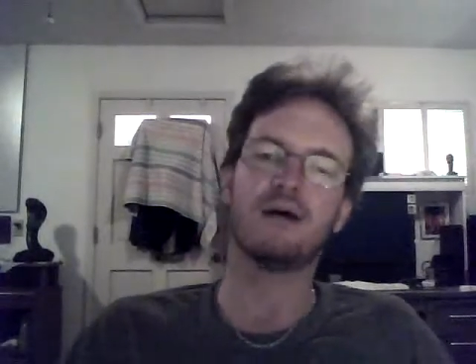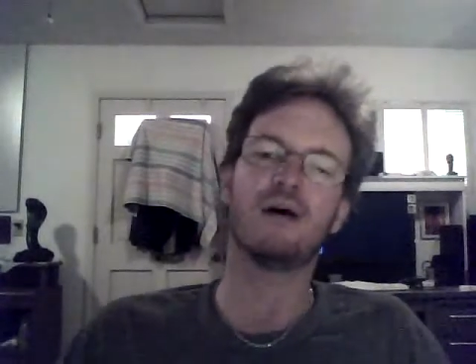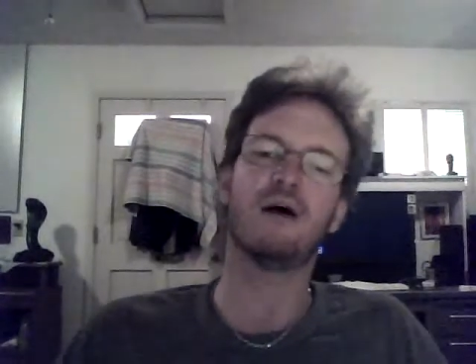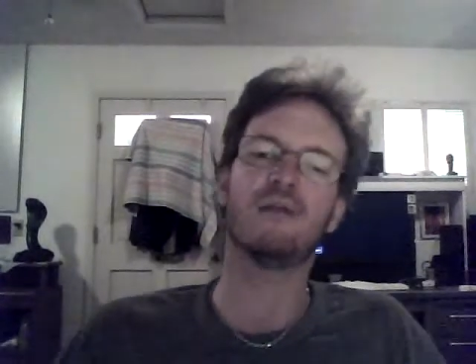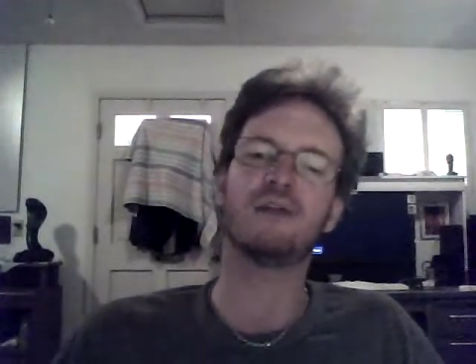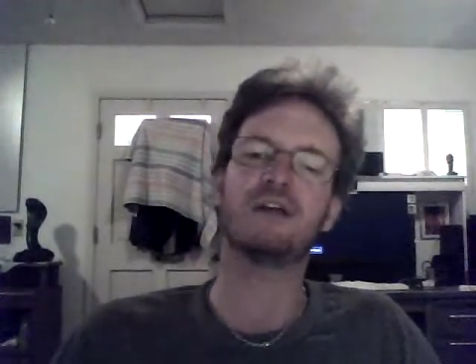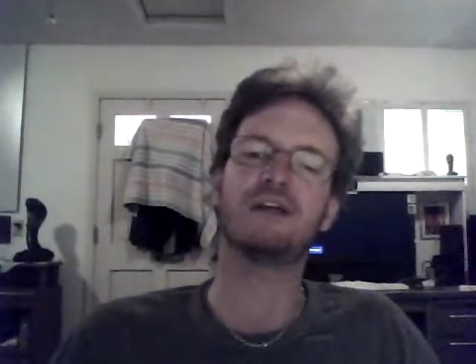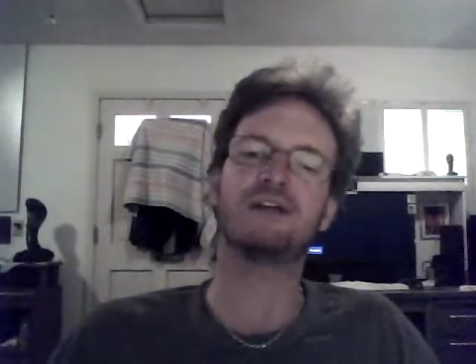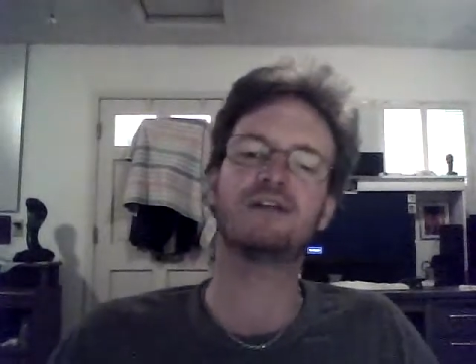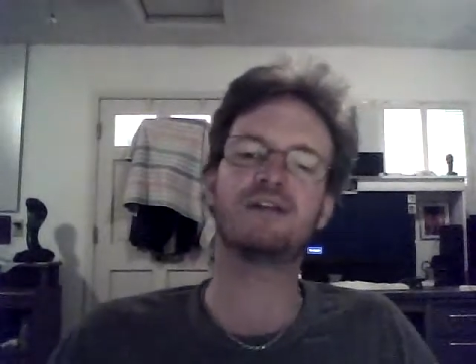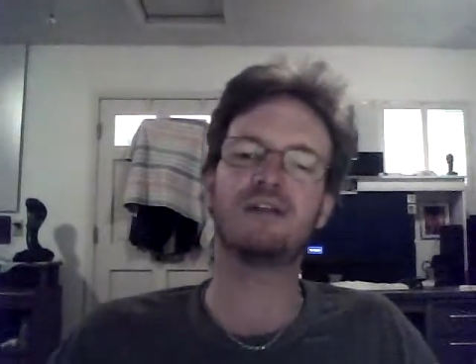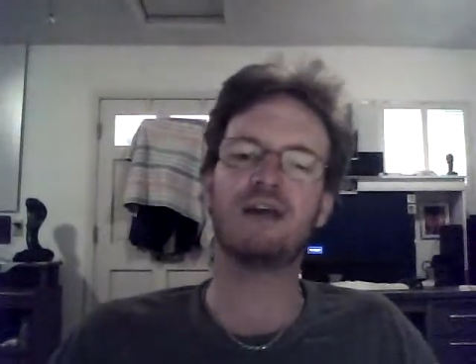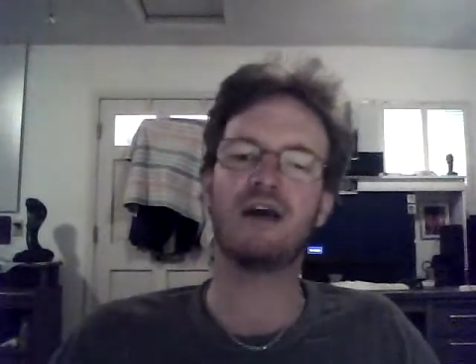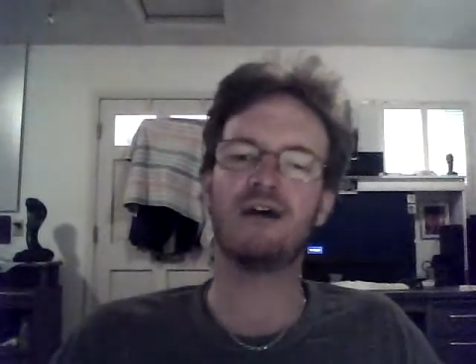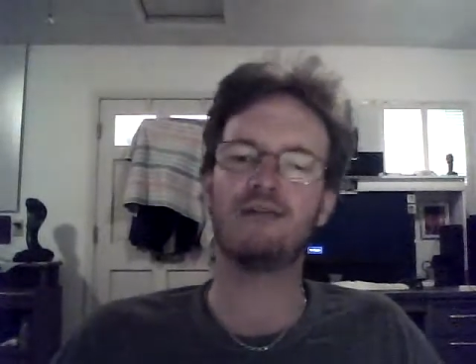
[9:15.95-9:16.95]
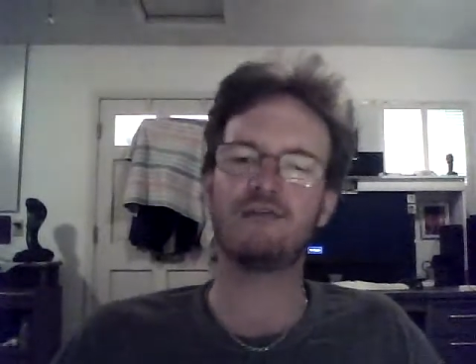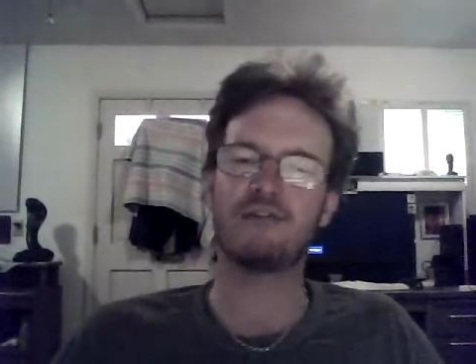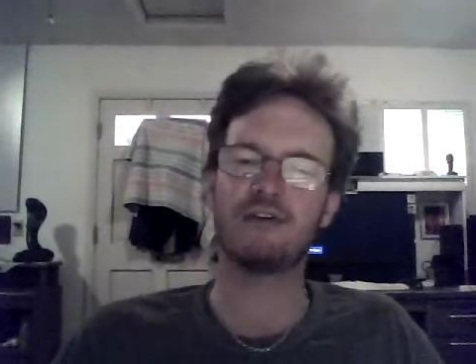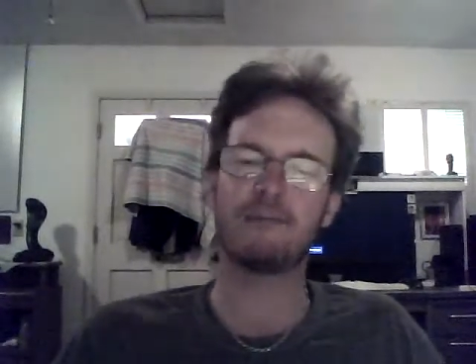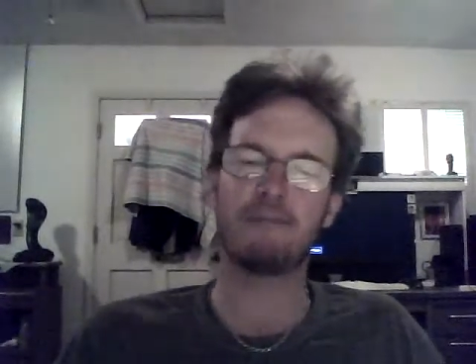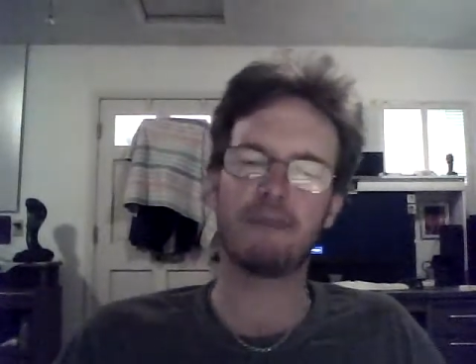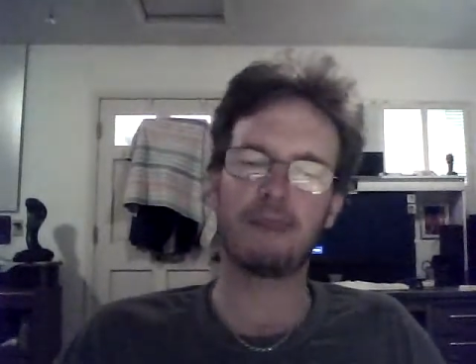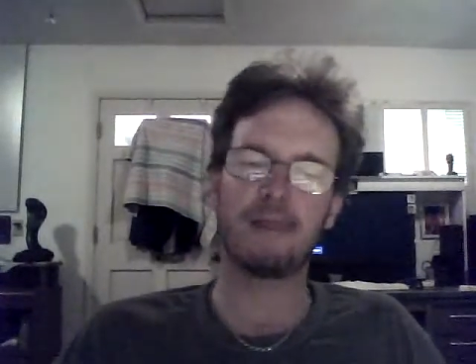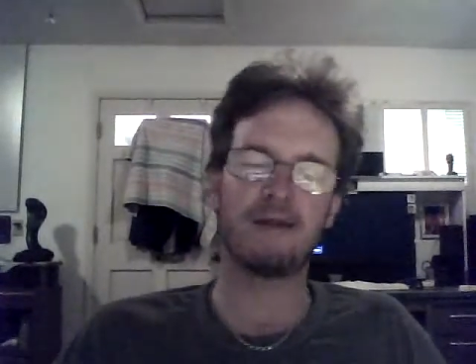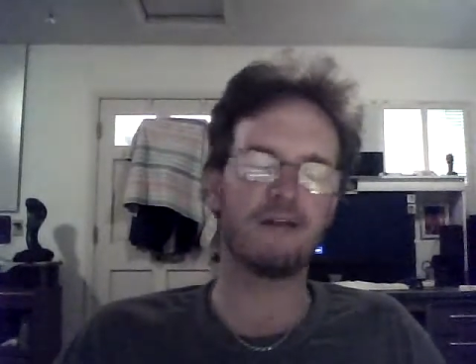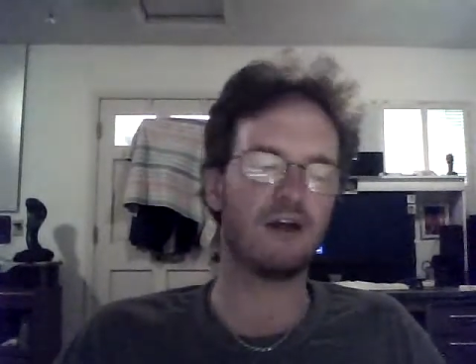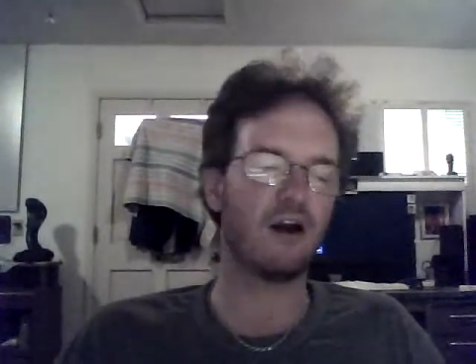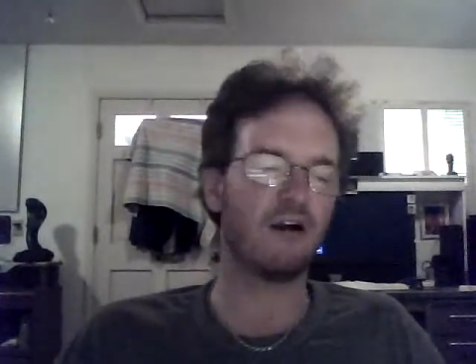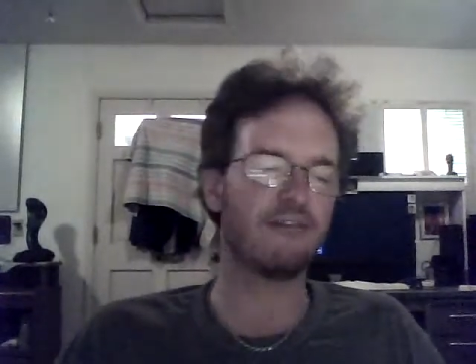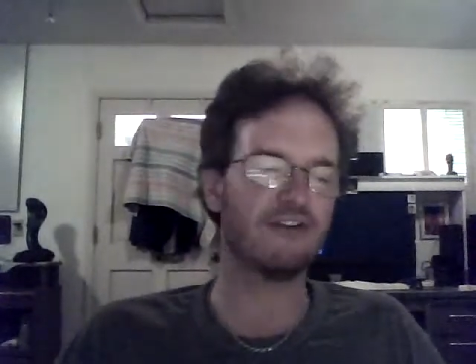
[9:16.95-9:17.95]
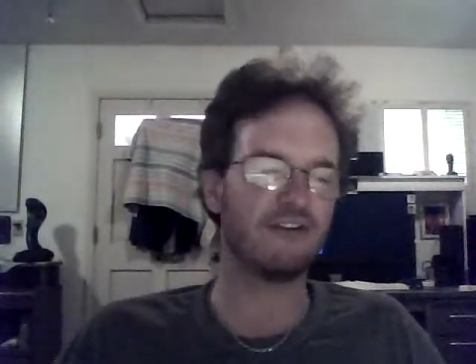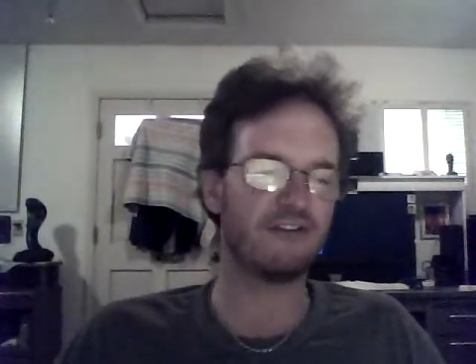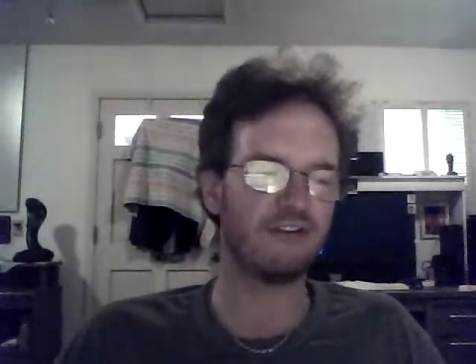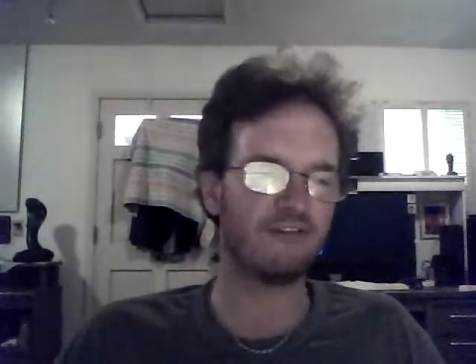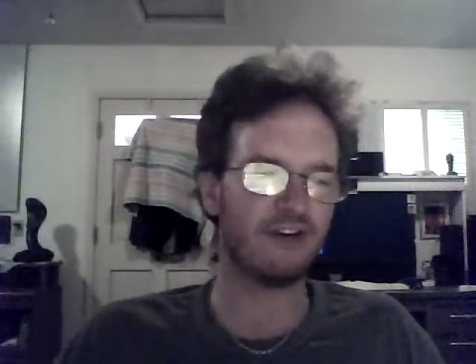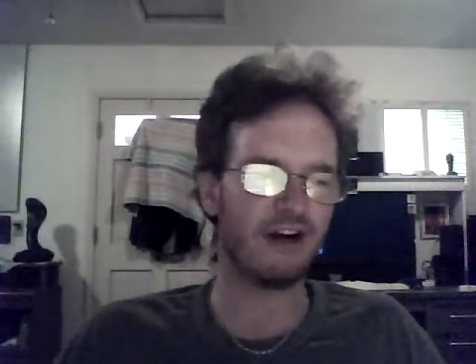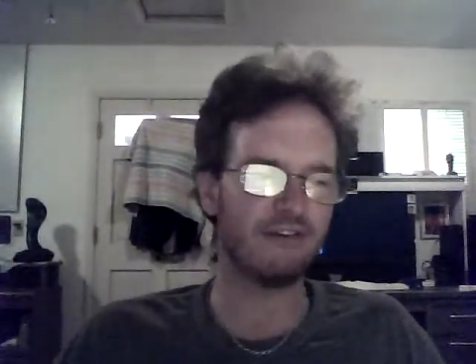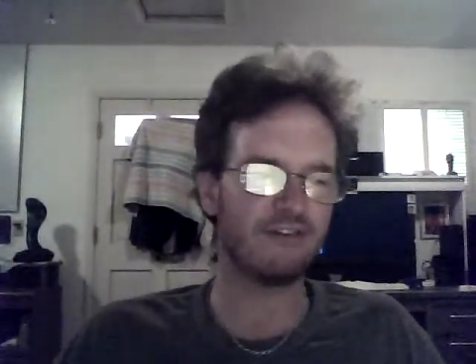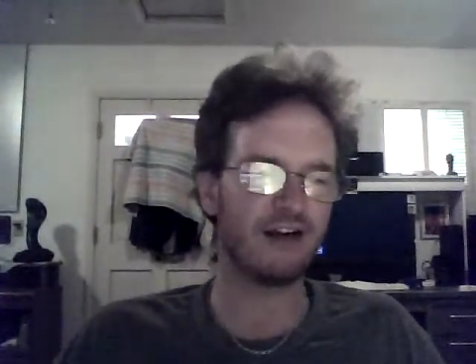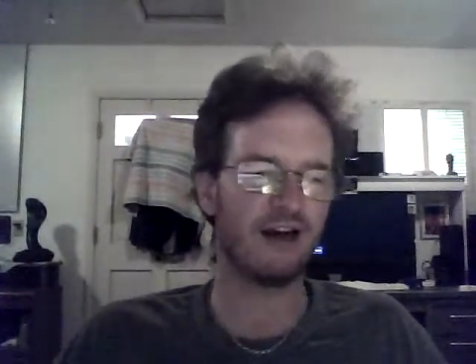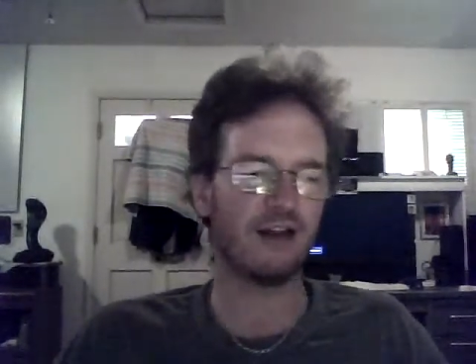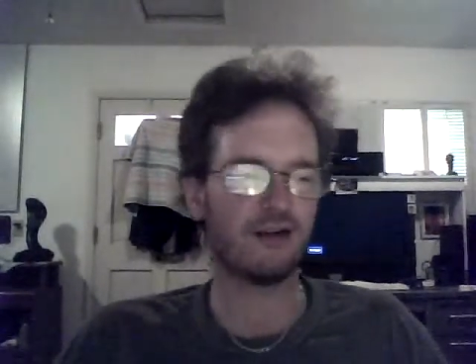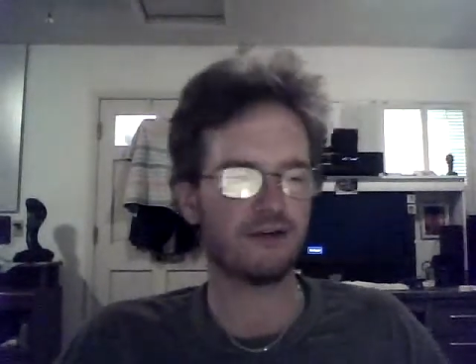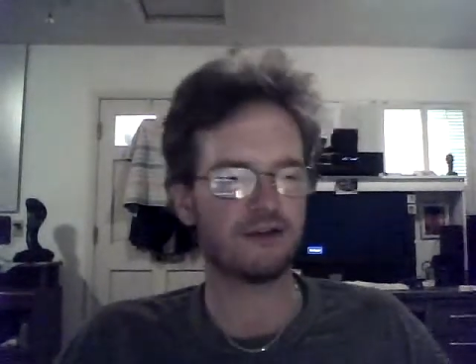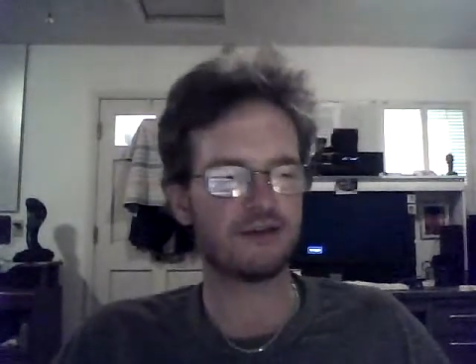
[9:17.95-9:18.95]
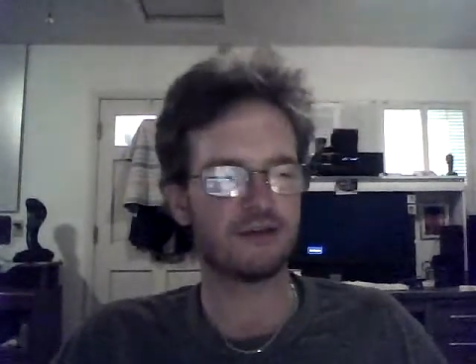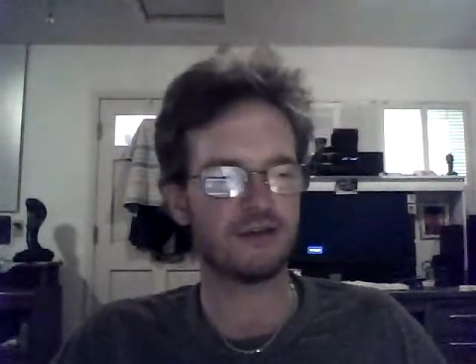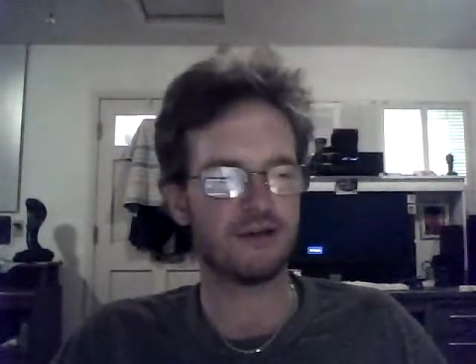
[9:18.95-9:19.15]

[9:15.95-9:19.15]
on the ECF. They are $55.